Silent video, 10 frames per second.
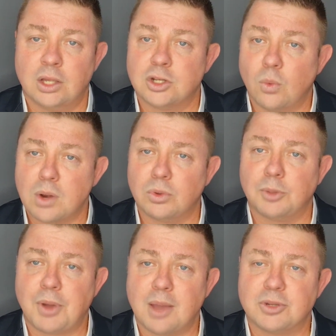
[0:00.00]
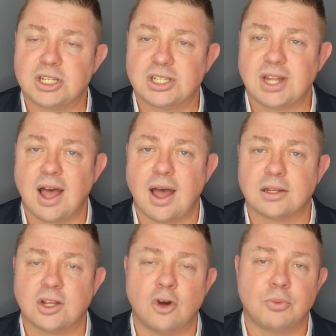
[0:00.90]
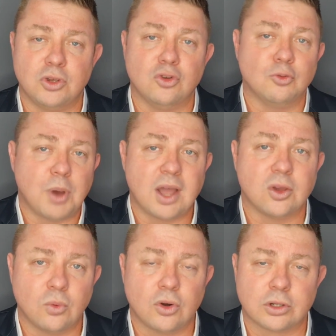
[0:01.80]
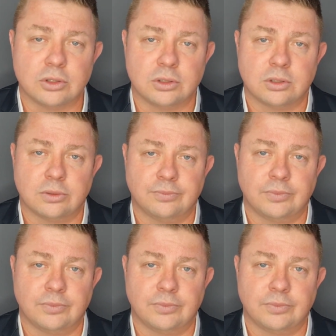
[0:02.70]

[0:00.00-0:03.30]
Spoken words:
So when will the payments start to help you pay your workers?